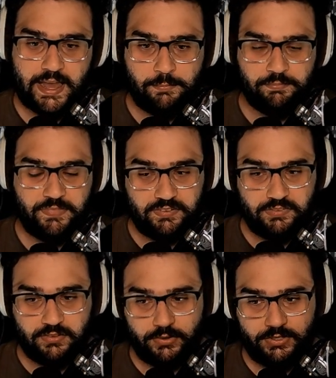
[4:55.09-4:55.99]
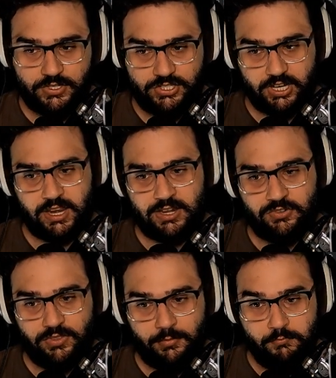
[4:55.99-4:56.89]
This is going to
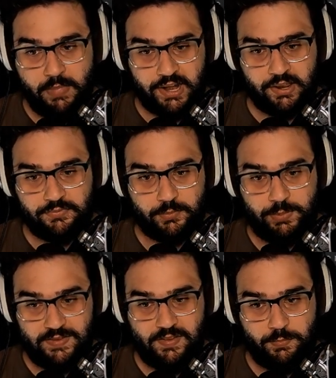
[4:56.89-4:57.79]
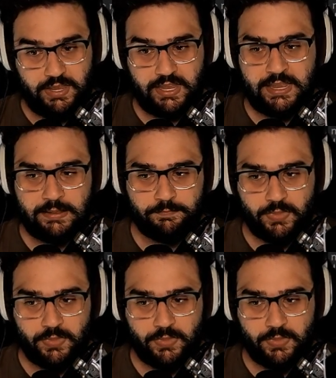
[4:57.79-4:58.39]
change the meta for PvP.